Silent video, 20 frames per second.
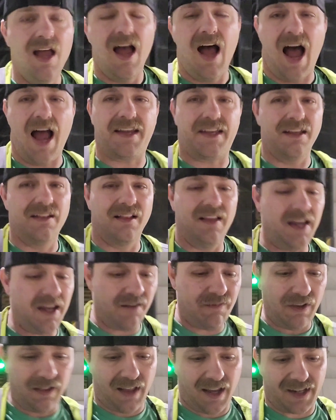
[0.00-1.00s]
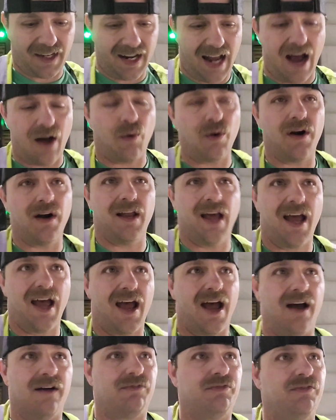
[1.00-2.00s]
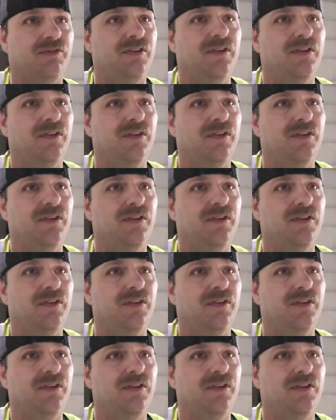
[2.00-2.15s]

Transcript: I can leave in like an hour and a half.